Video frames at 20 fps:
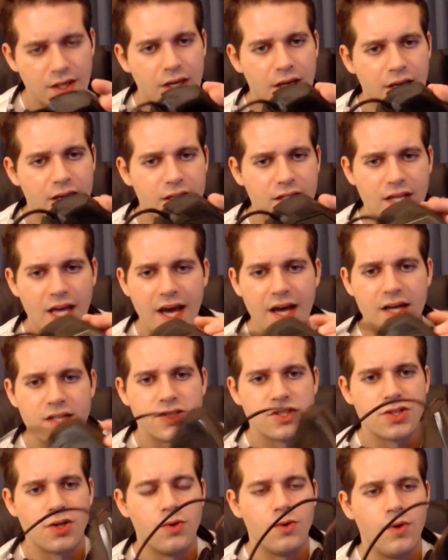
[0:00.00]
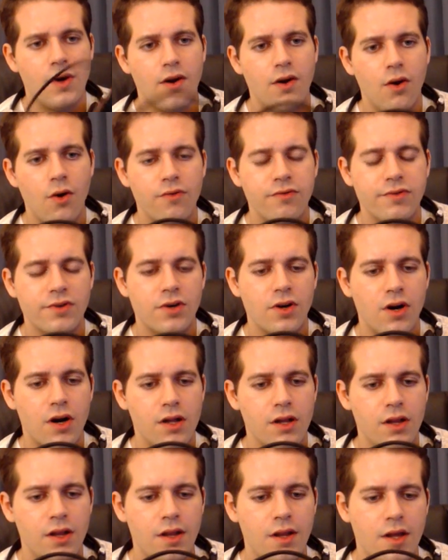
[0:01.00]
And yeah, so
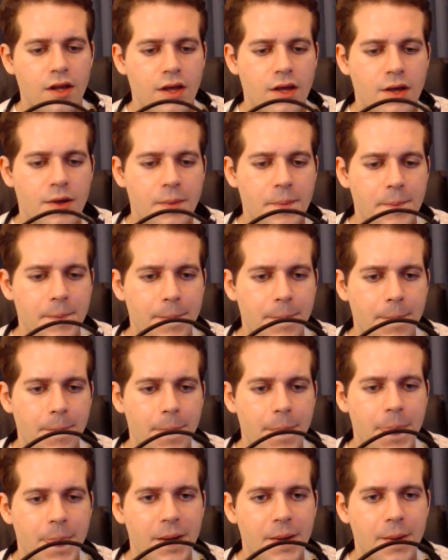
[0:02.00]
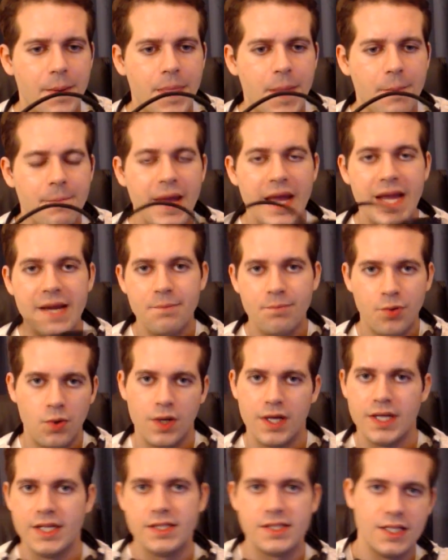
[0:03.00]
overall, the main
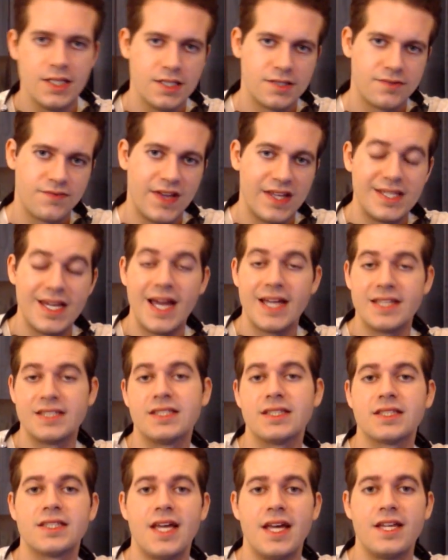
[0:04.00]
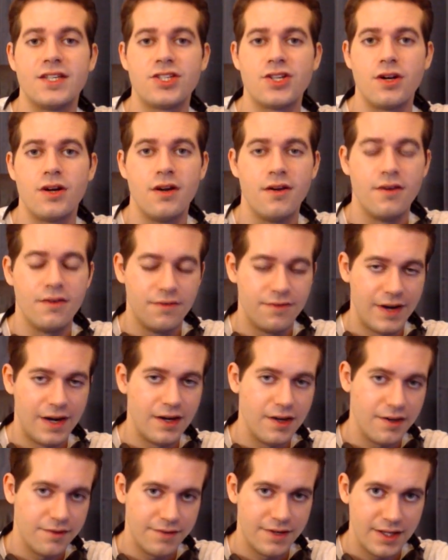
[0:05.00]
points is fantastic sensor,
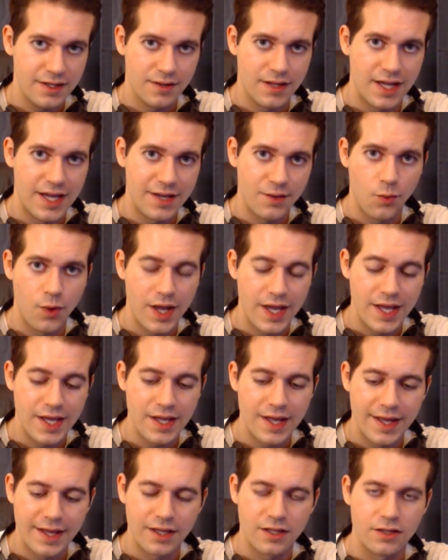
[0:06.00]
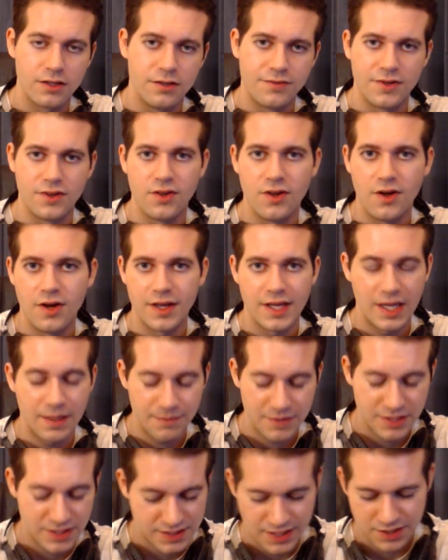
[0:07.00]
very, very lightweight, and good for long
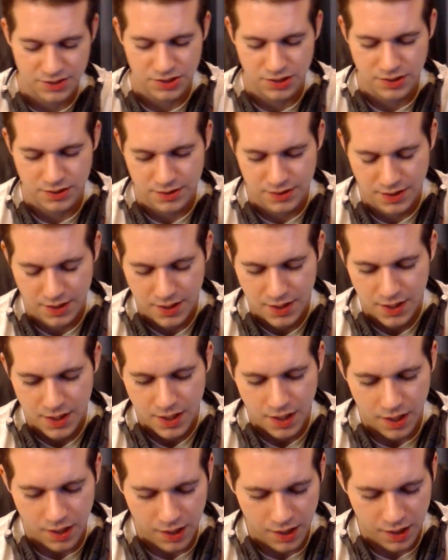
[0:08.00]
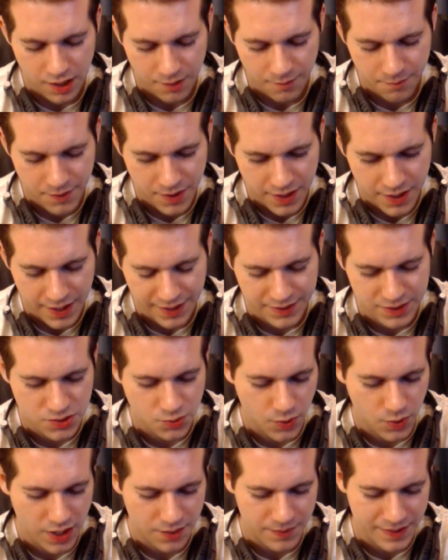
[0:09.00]
gaming sessions. And this is
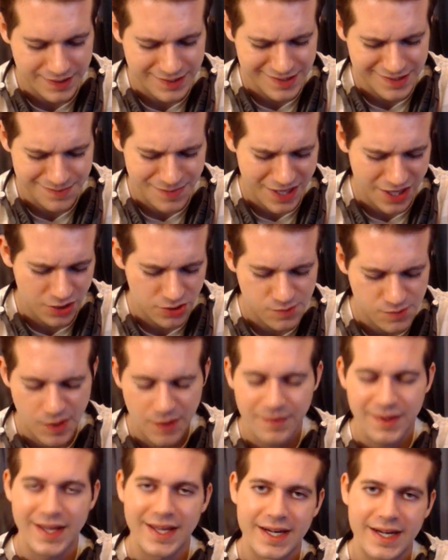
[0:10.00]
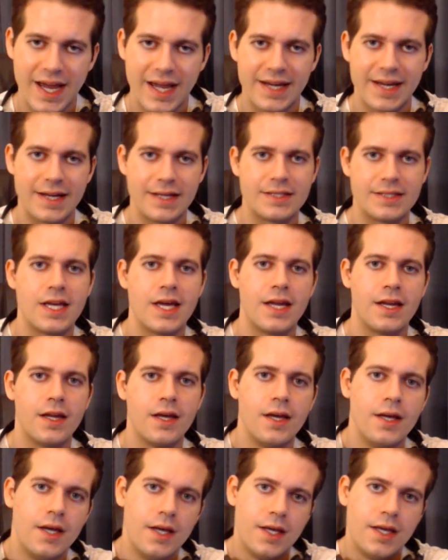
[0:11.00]
why I rate this mouse probably like a 9 out of 10
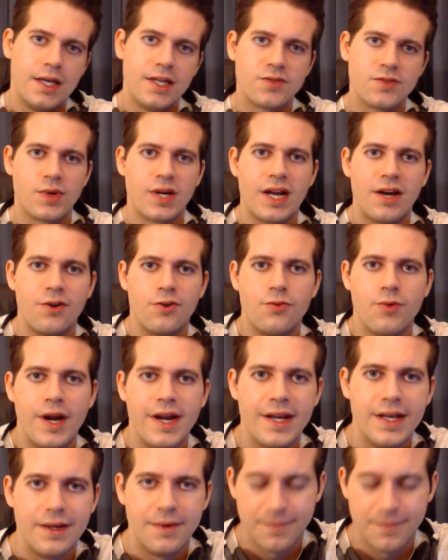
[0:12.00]
is what I would rate it.